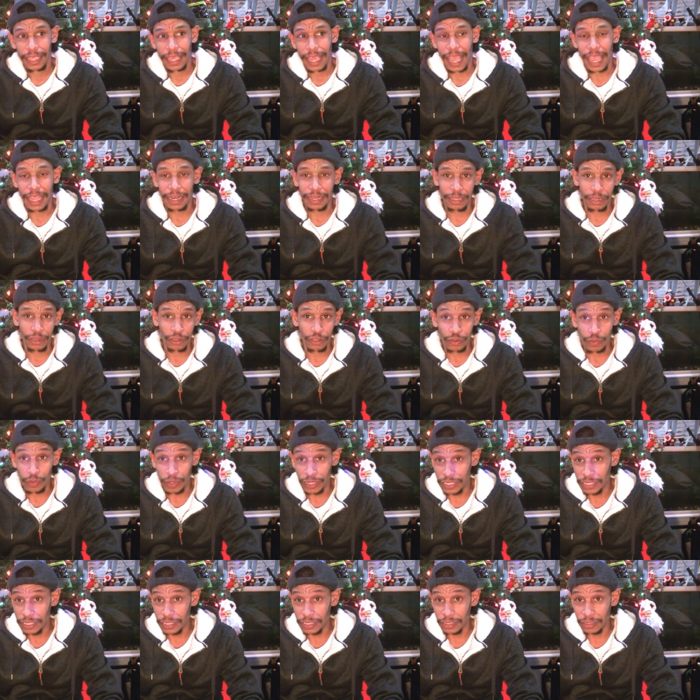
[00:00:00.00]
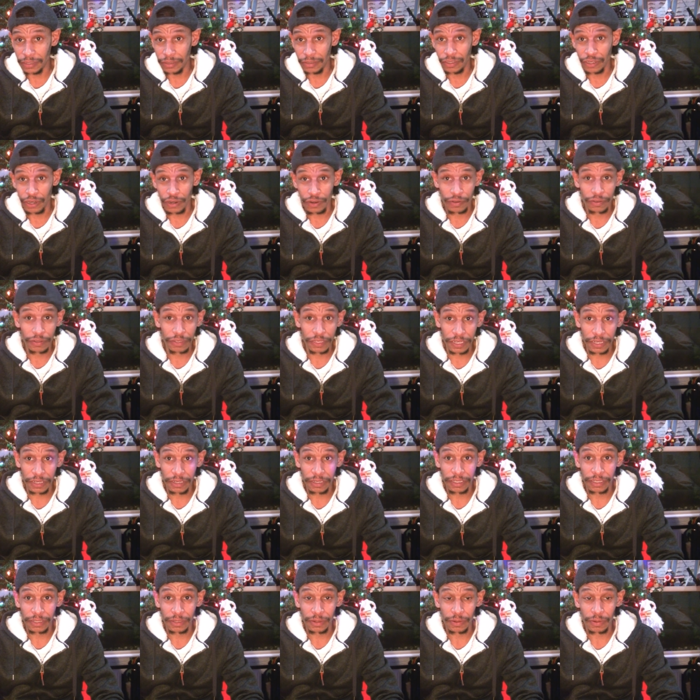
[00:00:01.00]
add little twists and turns
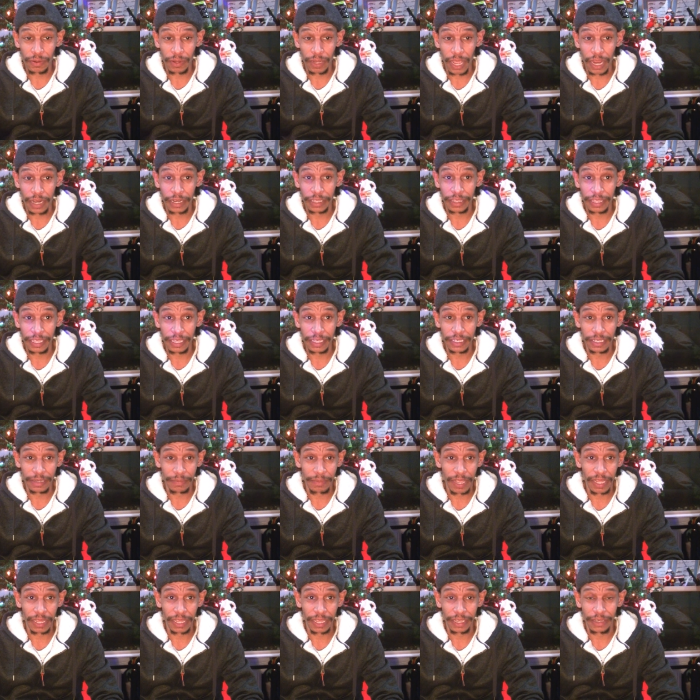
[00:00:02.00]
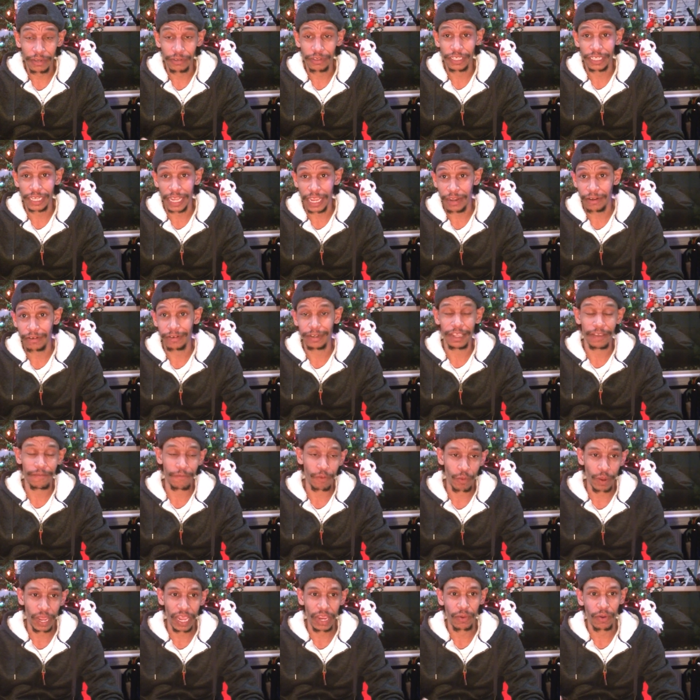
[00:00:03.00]
into a lot of things. I'm not like your standard
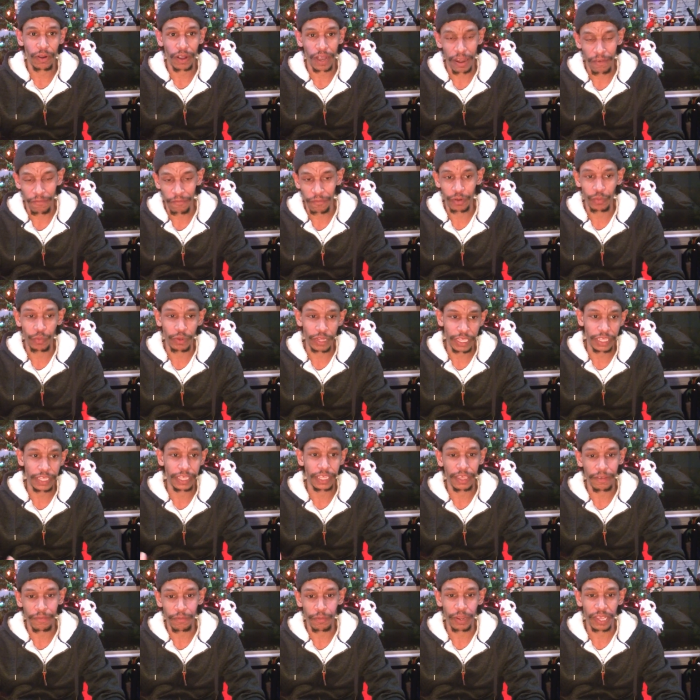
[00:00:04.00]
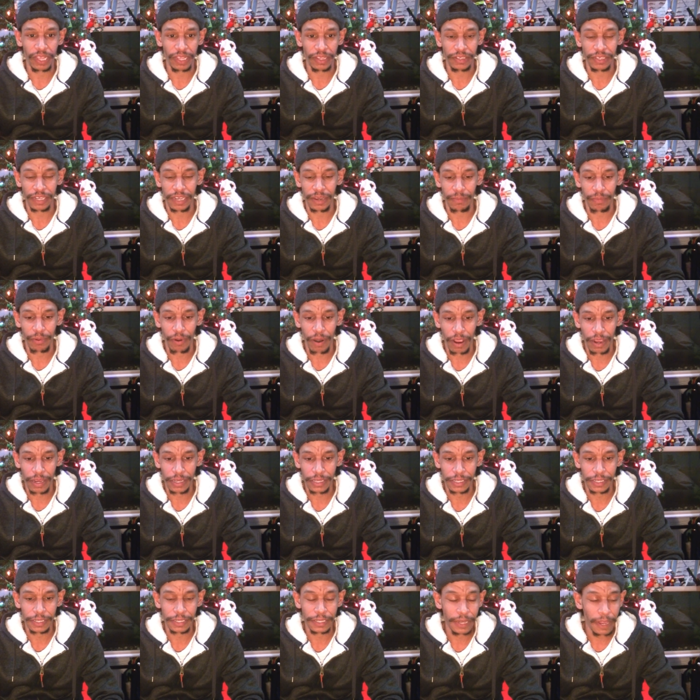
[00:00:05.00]
giveaway where every week you give away the same
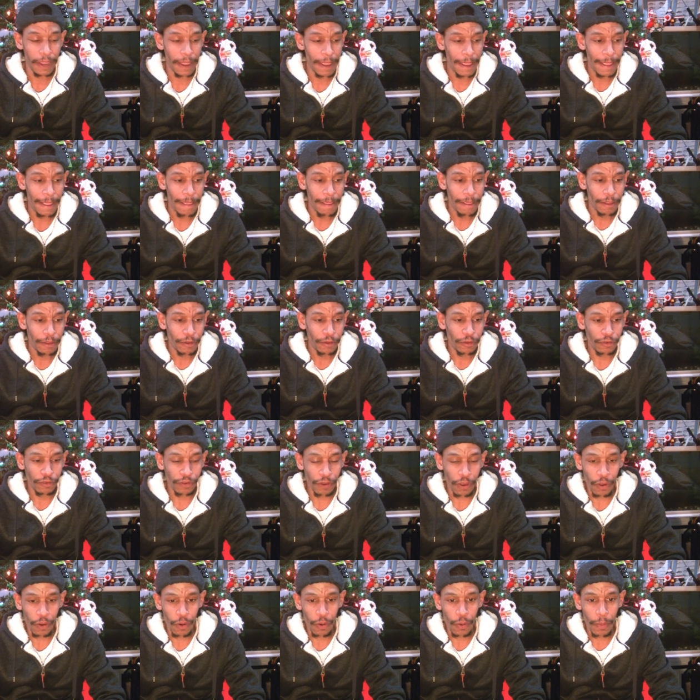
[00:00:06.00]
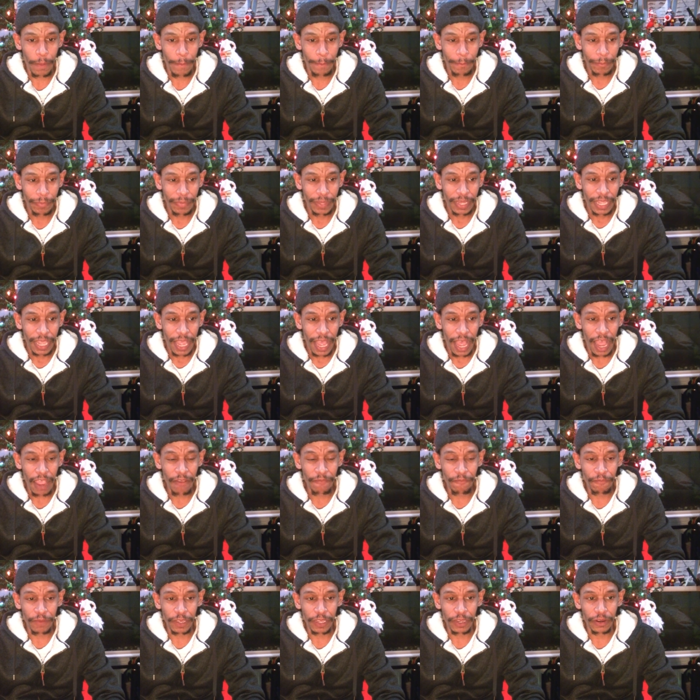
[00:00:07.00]
prizes. So I
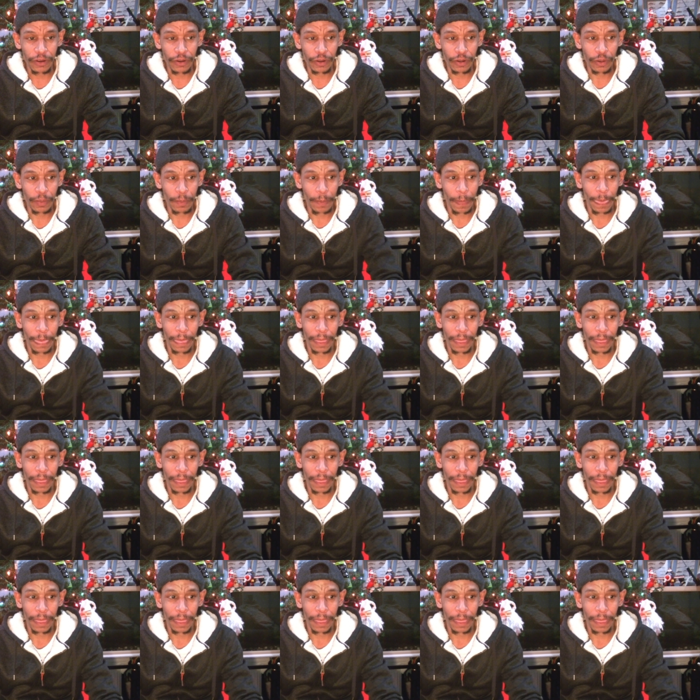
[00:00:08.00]
figured